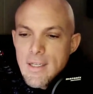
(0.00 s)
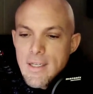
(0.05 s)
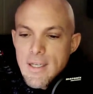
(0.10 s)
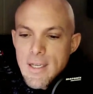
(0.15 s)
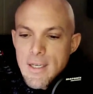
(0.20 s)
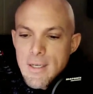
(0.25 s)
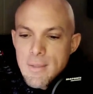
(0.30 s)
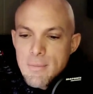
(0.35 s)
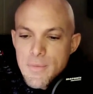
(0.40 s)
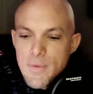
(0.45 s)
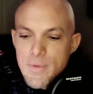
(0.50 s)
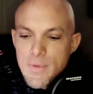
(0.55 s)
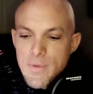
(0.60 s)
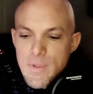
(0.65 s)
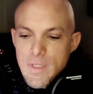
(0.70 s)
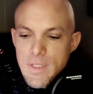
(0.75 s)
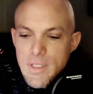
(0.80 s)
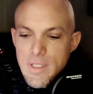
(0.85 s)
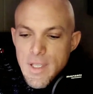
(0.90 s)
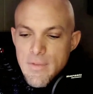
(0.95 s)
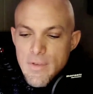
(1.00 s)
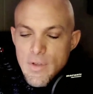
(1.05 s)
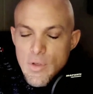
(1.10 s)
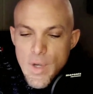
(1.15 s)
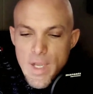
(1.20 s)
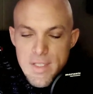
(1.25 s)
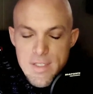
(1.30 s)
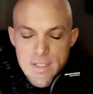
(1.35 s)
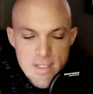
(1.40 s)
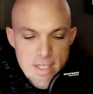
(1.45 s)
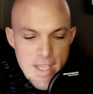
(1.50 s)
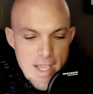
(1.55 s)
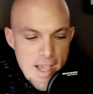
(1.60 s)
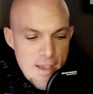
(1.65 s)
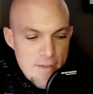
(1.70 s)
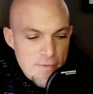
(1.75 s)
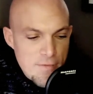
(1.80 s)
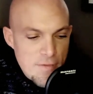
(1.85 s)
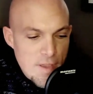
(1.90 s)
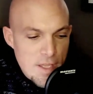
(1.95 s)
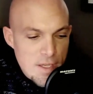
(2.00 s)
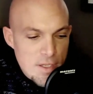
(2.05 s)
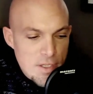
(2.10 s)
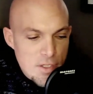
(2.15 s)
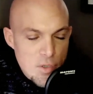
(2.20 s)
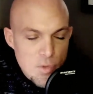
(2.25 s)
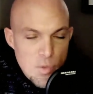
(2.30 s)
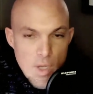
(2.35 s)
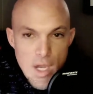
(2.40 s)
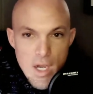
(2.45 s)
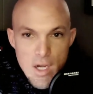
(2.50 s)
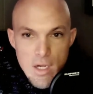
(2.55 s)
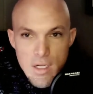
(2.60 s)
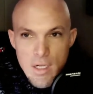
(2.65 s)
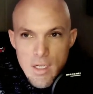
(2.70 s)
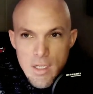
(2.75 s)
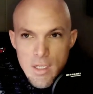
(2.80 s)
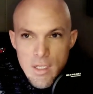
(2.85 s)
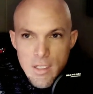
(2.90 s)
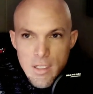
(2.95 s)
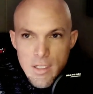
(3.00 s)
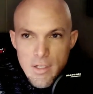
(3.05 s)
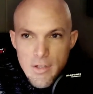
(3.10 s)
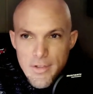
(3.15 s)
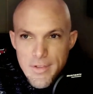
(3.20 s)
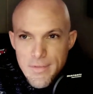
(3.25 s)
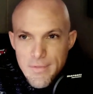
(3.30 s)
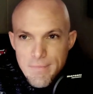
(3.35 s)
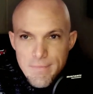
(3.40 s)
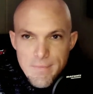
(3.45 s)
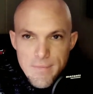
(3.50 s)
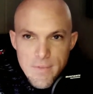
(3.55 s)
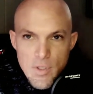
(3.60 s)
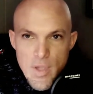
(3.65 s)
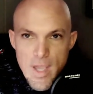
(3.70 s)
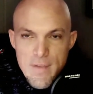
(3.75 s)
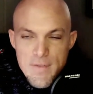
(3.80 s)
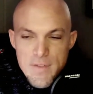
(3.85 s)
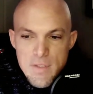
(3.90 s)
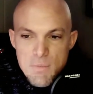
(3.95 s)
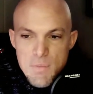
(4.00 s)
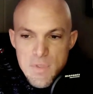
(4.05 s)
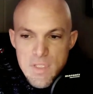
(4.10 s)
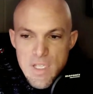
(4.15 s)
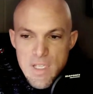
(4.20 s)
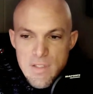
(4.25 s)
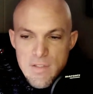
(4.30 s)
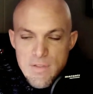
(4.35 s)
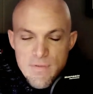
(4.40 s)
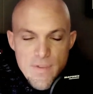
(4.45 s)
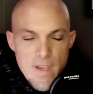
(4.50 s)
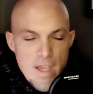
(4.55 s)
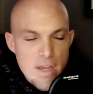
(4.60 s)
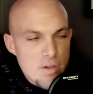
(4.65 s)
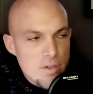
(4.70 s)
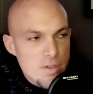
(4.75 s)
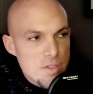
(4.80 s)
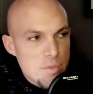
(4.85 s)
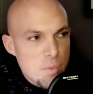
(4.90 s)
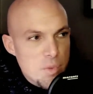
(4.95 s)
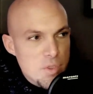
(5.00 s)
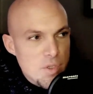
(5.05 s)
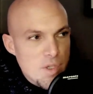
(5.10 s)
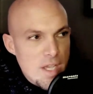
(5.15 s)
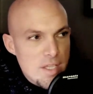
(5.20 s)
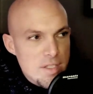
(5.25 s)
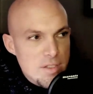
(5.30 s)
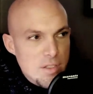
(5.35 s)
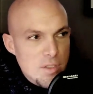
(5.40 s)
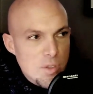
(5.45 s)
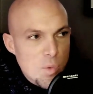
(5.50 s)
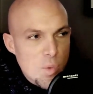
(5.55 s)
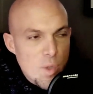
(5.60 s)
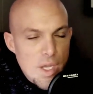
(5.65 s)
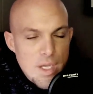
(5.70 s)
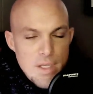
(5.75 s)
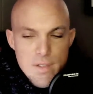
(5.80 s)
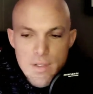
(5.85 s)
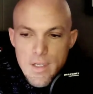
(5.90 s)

You have a great staff, and you have some seasoned veterans, but you guys are quick